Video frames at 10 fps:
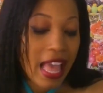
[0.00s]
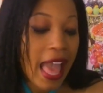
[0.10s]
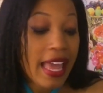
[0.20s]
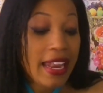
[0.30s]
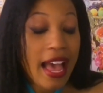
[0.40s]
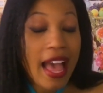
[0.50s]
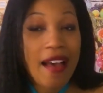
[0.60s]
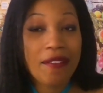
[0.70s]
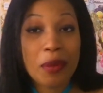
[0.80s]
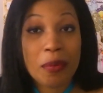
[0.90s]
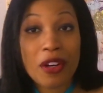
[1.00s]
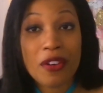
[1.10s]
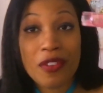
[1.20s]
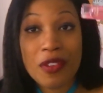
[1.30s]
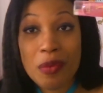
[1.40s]
And I have the
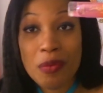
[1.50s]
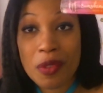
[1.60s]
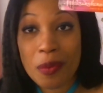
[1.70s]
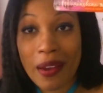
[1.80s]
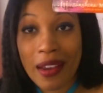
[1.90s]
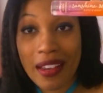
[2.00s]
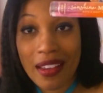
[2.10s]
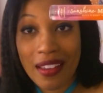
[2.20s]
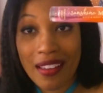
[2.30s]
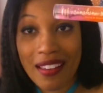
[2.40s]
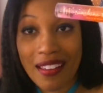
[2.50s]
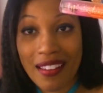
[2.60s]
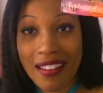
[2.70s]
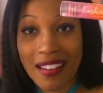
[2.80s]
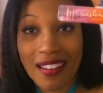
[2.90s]
perfume spray,
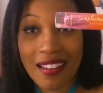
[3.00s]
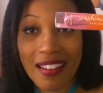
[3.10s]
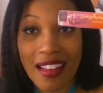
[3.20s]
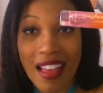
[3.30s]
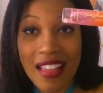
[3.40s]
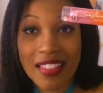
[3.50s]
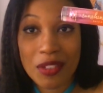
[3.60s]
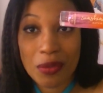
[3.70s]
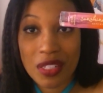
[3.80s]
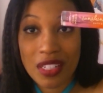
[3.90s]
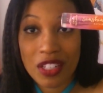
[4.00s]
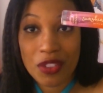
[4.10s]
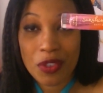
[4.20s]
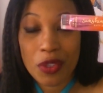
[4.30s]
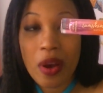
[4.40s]
and this retails
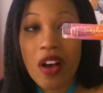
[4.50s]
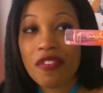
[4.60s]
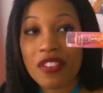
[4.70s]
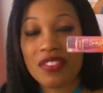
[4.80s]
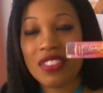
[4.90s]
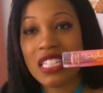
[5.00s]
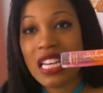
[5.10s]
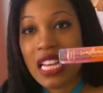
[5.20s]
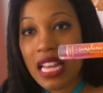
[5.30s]
for $12.50.